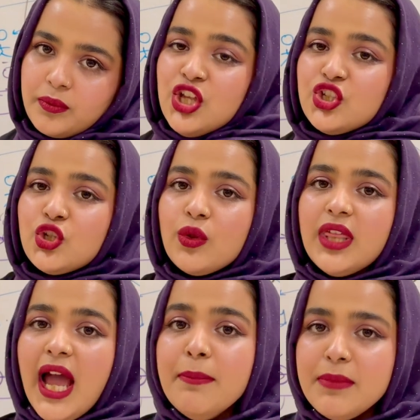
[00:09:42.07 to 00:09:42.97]
So
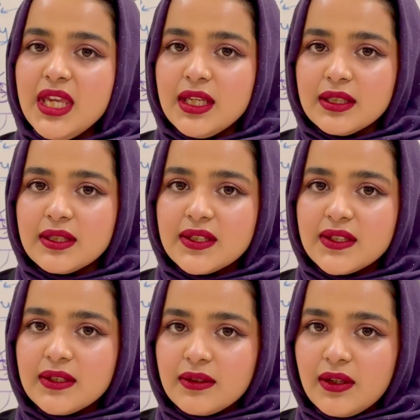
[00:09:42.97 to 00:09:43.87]
that
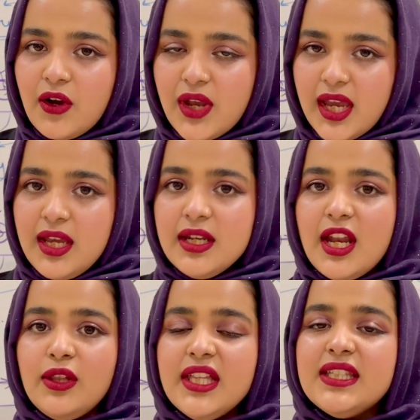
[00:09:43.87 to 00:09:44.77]
means, okay,
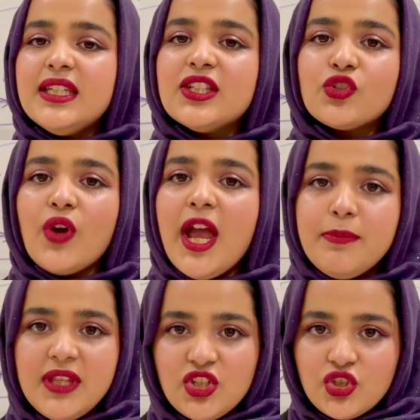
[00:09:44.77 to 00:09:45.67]
now let's describe
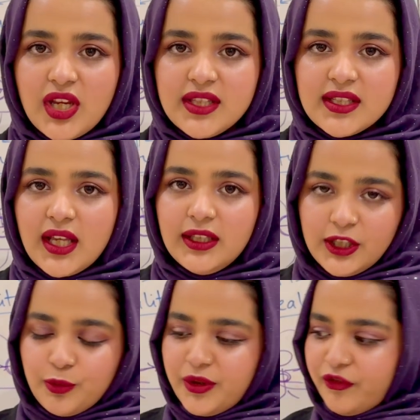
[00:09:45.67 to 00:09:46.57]
these shades a
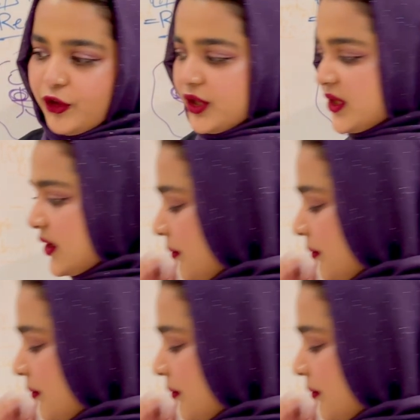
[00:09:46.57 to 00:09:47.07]
little bit first,